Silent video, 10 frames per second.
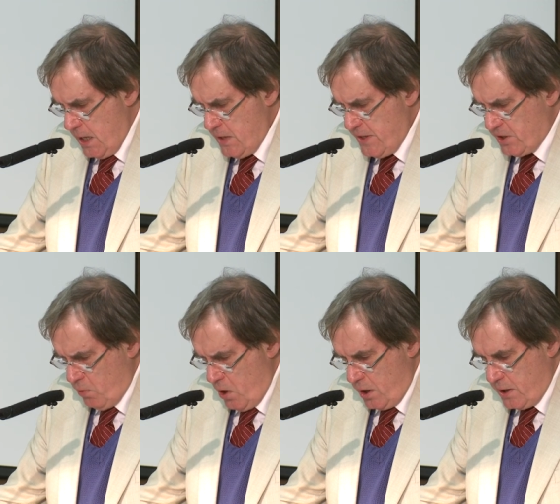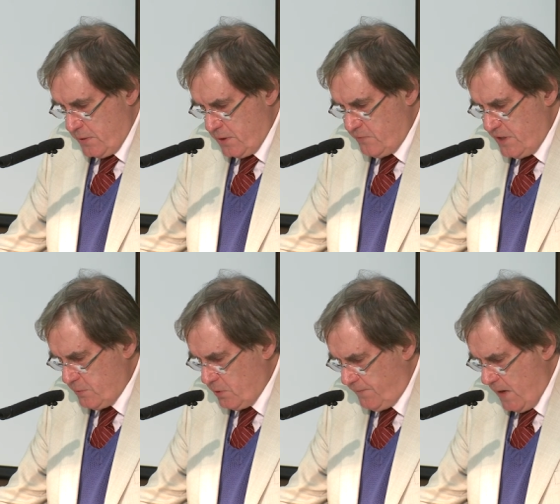In this work, the
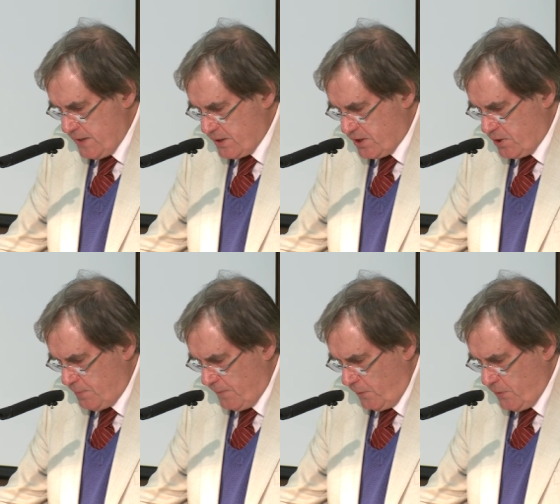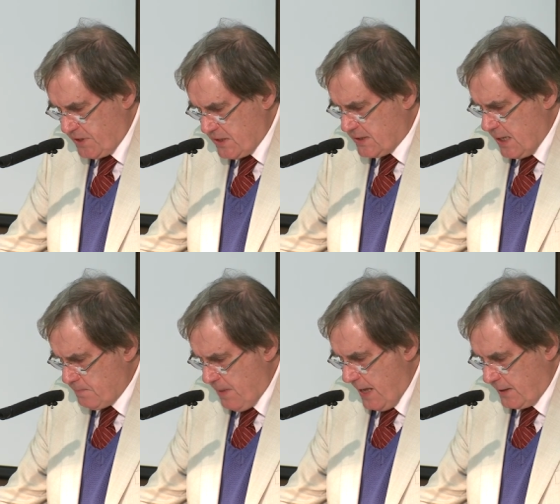reader will find superfluities
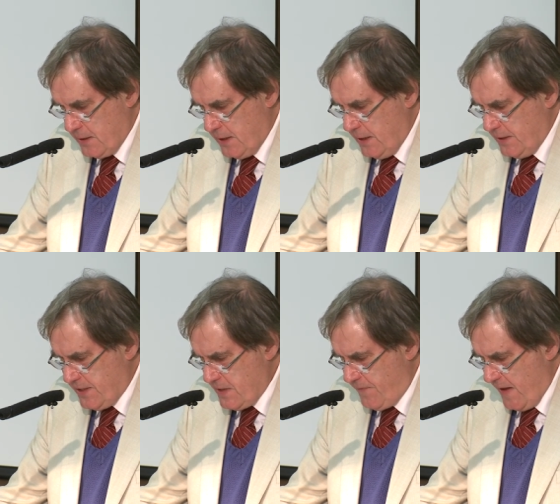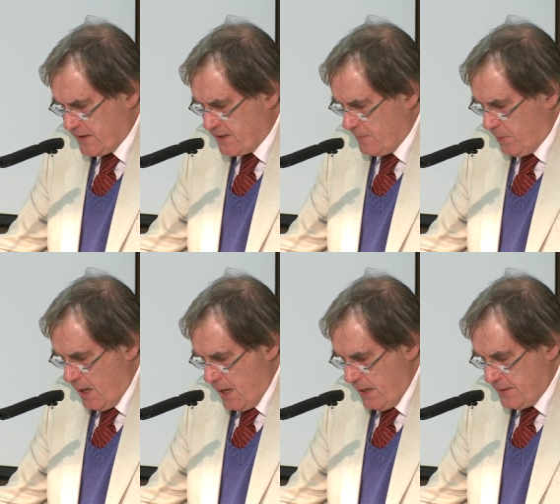cut back, defects
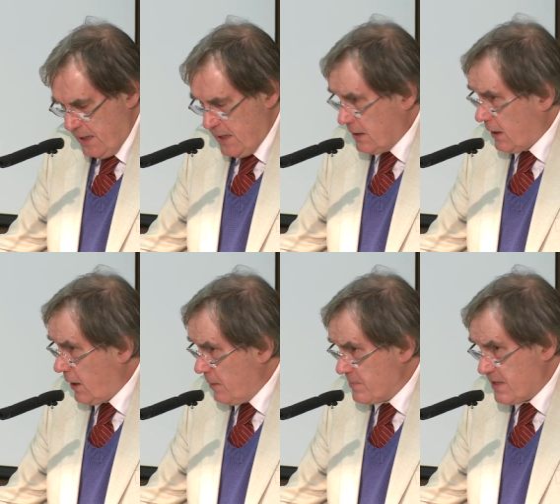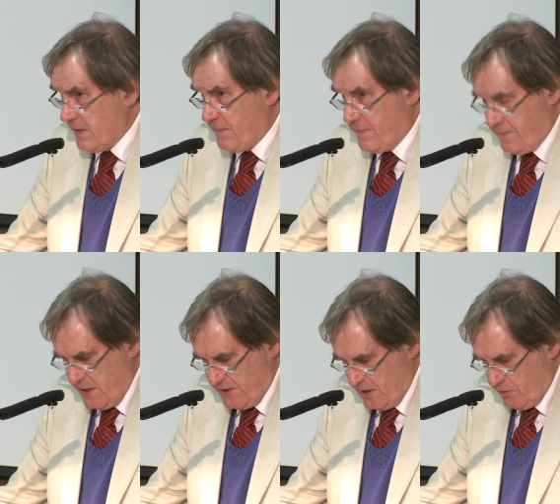supplied, and clumsy
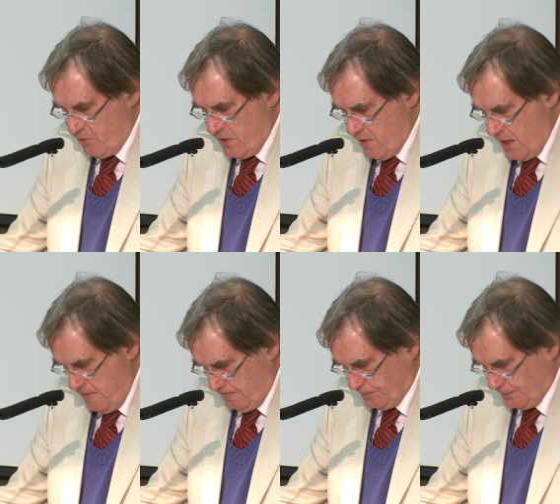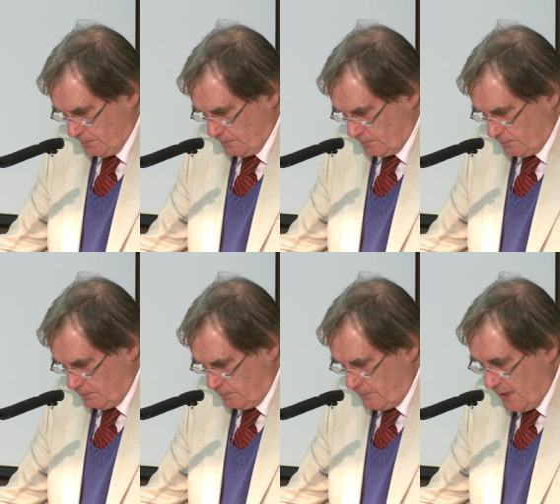phrases rewritten.
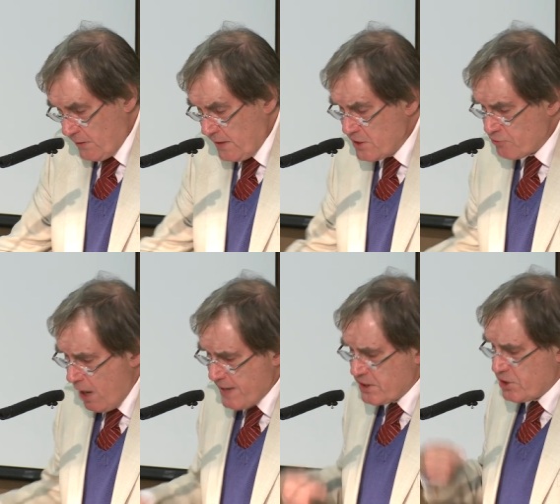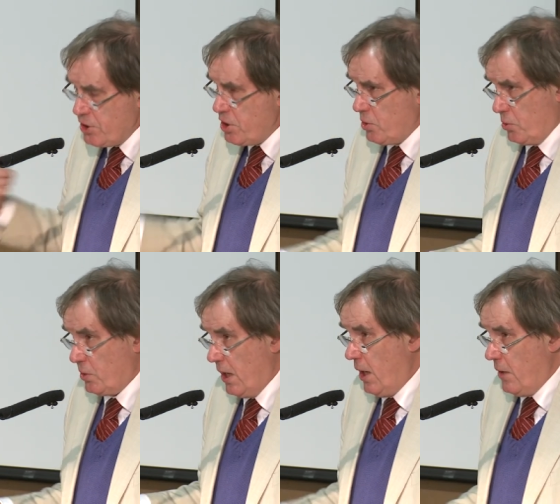These writers
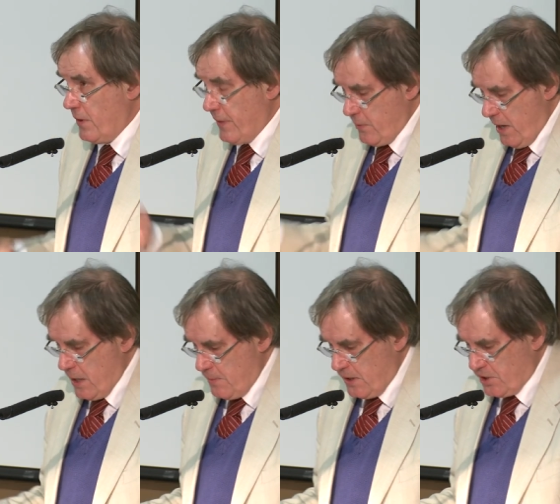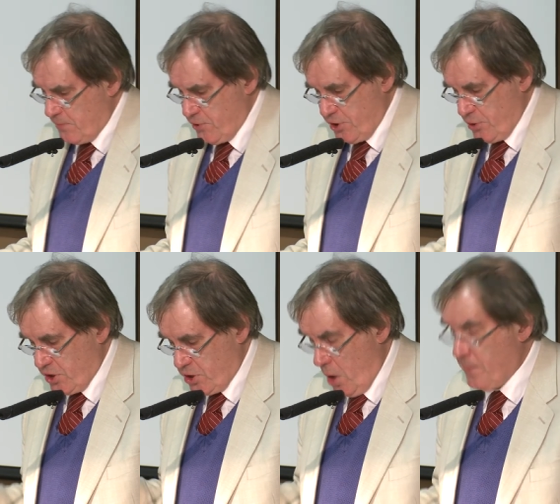knew that they were aiming to
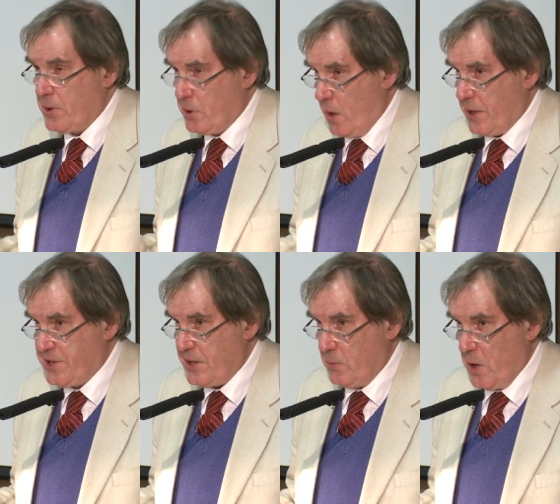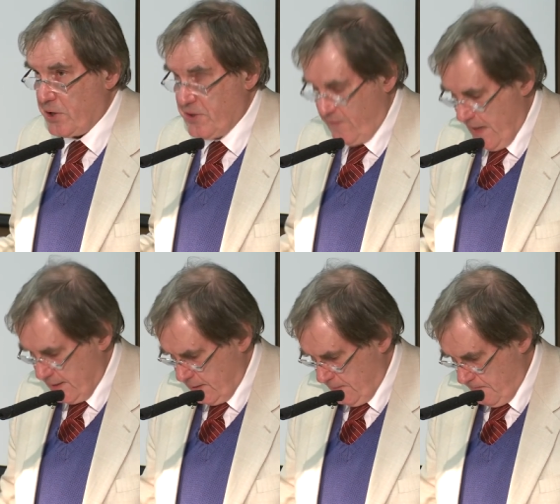produce top quality works of
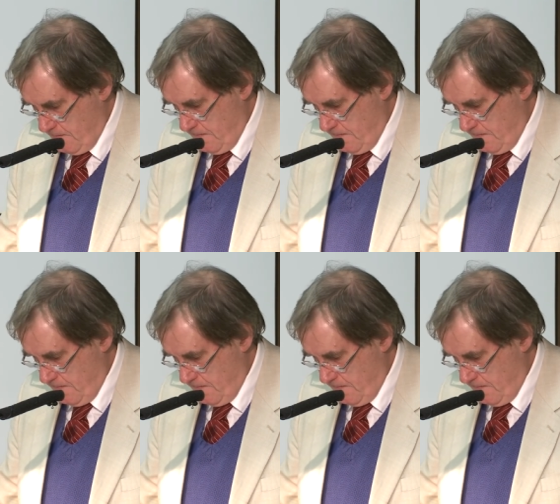letters.